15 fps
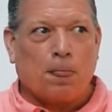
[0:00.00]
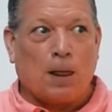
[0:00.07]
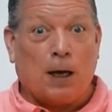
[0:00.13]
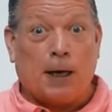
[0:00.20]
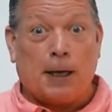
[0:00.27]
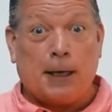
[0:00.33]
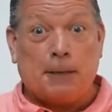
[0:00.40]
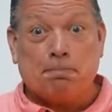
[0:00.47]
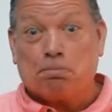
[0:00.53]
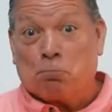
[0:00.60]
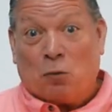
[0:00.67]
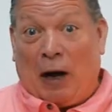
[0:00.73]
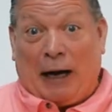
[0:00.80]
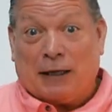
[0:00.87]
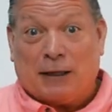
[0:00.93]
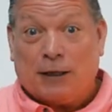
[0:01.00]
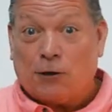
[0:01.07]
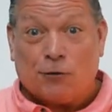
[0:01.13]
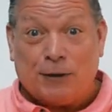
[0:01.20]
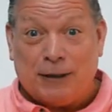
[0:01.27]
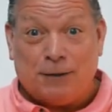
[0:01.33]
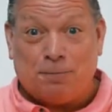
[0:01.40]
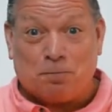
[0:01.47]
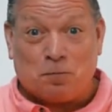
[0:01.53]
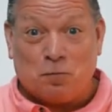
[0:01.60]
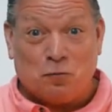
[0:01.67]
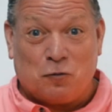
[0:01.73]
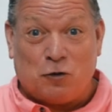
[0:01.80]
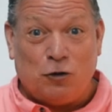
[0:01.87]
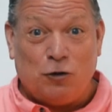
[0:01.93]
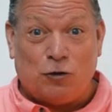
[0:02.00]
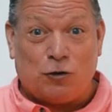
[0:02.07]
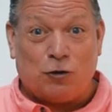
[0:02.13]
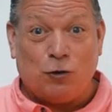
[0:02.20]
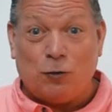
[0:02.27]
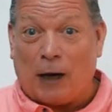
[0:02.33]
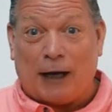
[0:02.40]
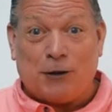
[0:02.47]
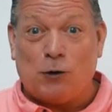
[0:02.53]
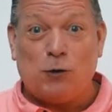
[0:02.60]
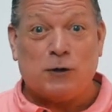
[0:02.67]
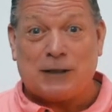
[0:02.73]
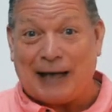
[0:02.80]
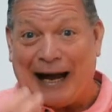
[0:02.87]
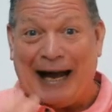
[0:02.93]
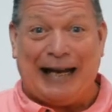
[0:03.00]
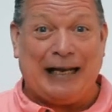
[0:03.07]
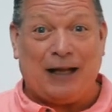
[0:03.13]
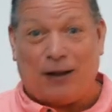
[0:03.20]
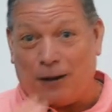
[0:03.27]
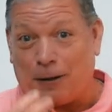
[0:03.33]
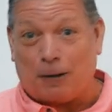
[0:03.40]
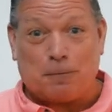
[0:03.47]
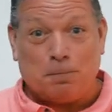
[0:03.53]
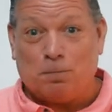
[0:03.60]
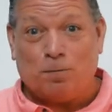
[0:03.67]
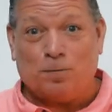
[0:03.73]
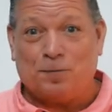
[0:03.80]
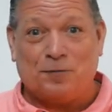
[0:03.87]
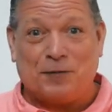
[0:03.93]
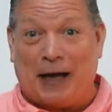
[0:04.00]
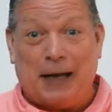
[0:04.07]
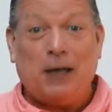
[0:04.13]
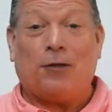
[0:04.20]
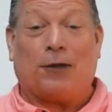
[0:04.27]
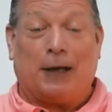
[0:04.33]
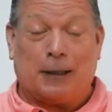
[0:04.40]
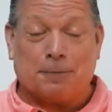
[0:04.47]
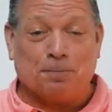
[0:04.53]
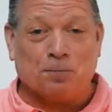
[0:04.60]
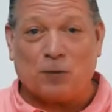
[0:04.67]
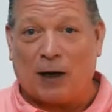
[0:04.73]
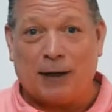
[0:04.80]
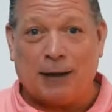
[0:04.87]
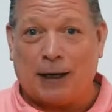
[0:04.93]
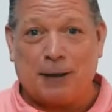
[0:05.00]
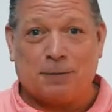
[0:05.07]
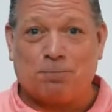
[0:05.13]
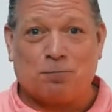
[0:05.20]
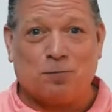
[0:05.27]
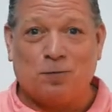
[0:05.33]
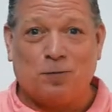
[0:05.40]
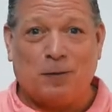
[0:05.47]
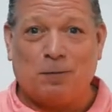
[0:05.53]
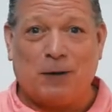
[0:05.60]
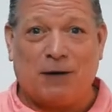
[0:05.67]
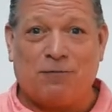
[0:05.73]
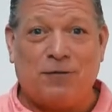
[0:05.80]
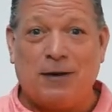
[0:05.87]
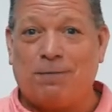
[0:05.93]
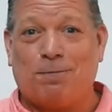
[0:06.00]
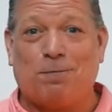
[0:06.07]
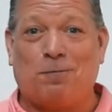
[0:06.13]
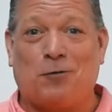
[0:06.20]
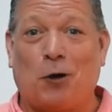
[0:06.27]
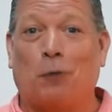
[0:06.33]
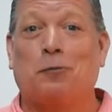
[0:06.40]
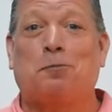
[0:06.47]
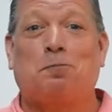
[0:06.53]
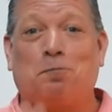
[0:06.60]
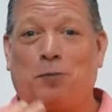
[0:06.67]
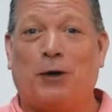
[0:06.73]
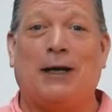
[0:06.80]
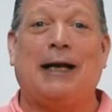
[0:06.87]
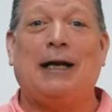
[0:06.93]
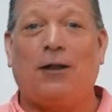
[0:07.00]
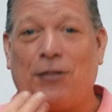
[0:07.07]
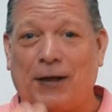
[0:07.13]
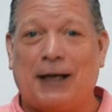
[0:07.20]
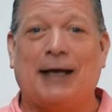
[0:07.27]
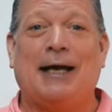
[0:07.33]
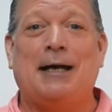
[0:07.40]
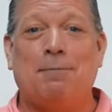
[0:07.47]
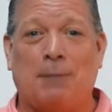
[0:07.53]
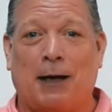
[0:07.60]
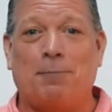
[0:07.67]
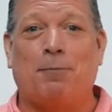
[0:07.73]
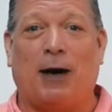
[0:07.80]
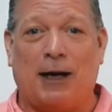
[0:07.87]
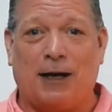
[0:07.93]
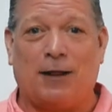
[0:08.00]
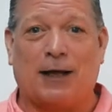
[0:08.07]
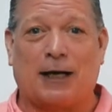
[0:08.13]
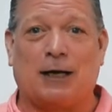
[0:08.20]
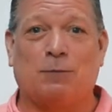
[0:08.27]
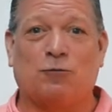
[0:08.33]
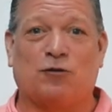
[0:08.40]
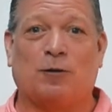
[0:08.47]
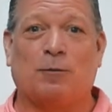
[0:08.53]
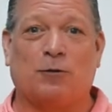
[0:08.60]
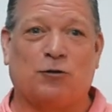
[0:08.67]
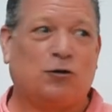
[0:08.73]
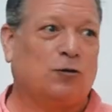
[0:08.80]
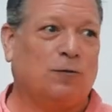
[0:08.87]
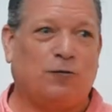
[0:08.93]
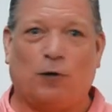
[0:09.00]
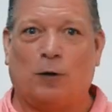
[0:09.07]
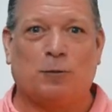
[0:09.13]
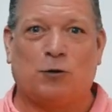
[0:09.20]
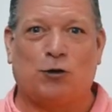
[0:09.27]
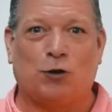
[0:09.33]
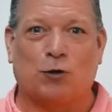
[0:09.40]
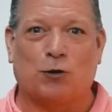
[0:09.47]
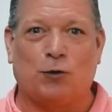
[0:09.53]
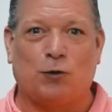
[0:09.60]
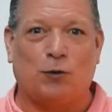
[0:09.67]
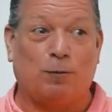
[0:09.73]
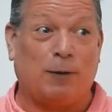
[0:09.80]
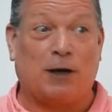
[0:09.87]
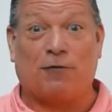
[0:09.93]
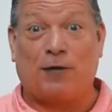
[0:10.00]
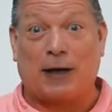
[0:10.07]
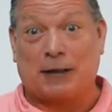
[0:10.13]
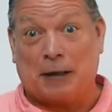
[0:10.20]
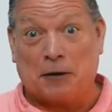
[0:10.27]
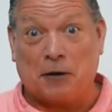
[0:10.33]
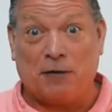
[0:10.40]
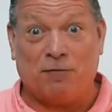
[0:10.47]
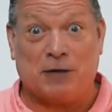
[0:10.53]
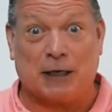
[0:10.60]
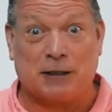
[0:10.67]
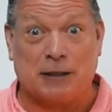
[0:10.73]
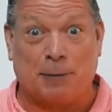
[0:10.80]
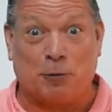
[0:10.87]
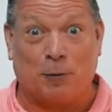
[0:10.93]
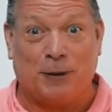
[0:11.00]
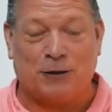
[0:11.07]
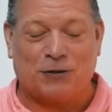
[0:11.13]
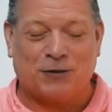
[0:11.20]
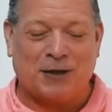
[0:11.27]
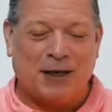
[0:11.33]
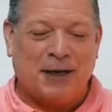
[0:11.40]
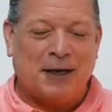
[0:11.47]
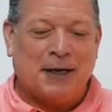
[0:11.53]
I literally do not use anything. I don't put anything in my body that comes from a pharmaceutical. Matter of fact, I don't even take supplements.